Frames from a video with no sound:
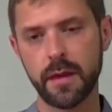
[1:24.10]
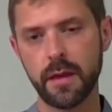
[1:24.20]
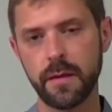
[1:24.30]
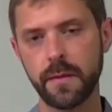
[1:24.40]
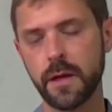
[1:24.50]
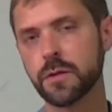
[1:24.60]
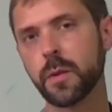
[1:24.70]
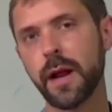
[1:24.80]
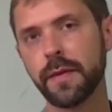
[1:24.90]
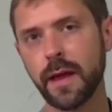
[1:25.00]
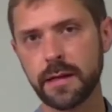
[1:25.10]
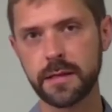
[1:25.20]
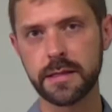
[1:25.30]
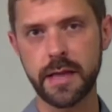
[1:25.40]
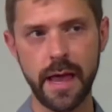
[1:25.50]
Here's what I'd like to
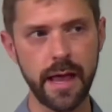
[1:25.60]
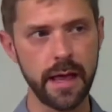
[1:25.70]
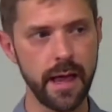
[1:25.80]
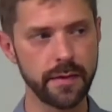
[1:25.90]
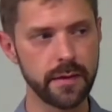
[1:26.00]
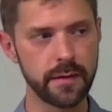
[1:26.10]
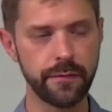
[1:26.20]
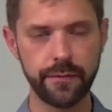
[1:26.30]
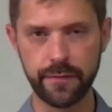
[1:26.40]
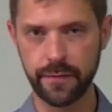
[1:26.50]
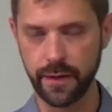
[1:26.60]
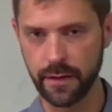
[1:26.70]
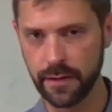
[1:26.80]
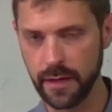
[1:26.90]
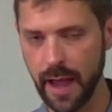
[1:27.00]
say at
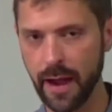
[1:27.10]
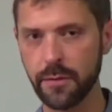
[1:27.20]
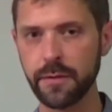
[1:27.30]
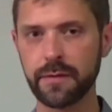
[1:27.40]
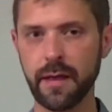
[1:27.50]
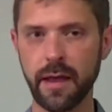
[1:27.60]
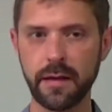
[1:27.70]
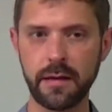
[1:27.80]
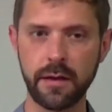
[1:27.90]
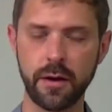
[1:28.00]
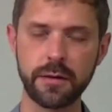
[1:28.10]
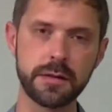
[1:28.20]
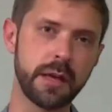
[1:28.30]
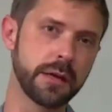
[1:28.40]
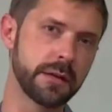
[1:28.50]
the outset in our
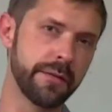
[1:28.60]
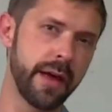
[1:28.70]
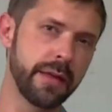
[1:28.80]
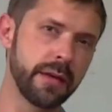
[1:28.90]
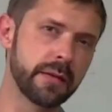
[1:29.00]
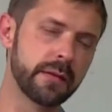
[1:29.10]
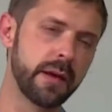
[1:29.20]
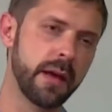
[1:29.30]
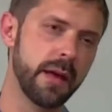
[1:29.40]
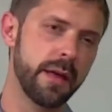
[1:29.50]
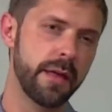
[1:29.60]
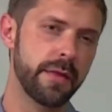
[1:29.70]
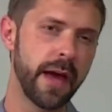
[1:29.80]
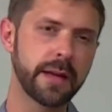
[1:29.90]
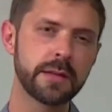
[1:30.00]
discussion of ethics.
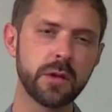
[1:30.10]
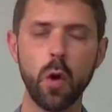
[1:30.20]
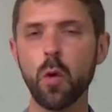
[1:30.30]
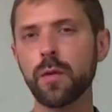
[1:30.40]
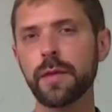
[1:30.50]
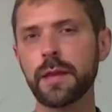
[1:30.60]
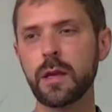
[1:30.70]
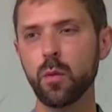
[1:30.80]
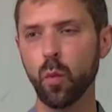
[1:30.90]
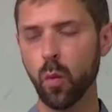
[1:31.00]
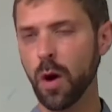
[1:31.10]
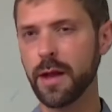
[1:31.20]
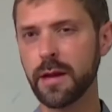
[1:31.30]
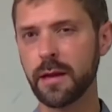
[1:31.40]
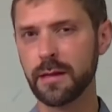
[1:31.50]
That is only one
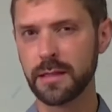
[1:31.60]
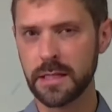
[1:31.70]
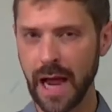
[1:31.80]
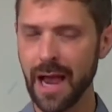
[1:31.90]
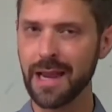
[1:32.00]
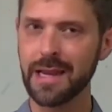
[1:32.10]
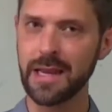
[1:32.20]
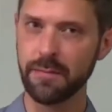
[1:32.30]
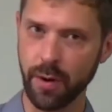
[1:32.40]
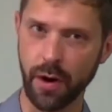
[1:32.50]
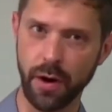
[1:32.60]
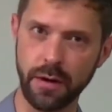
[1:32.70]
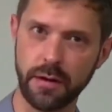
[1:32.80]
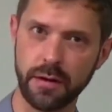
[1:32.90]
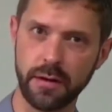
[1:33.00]
tiny part
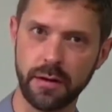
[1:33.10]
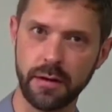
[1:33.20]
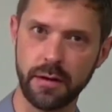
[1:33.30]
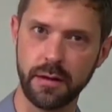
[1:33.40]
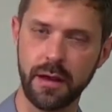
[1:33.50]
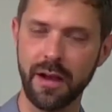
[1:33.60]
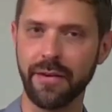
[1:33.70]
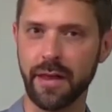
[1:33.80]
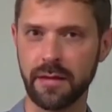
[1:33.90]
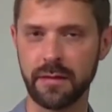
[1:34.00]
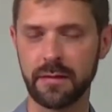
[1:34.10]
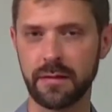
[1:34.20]
of ethics.